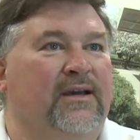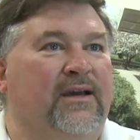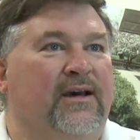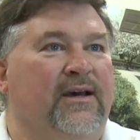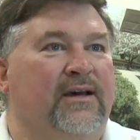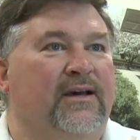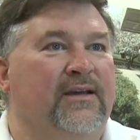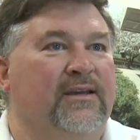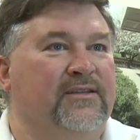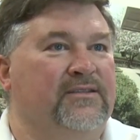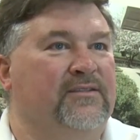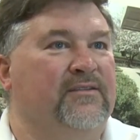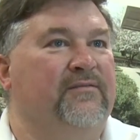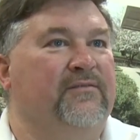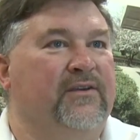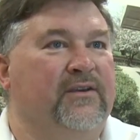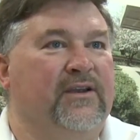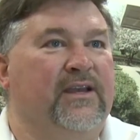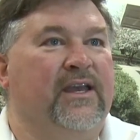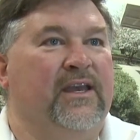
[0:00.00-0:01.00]
uh, it's a
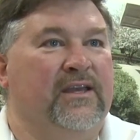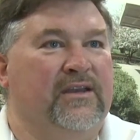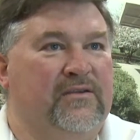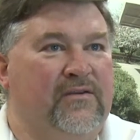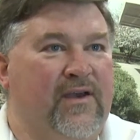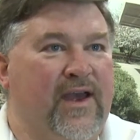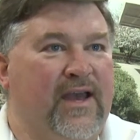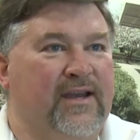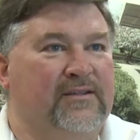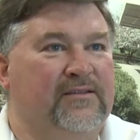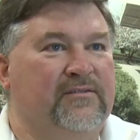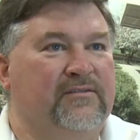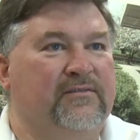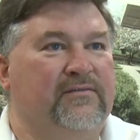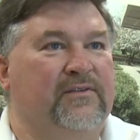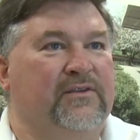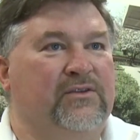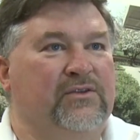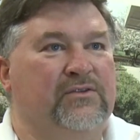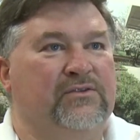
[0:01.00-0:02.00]
very
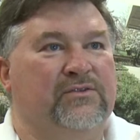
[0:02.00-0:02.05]
interactive and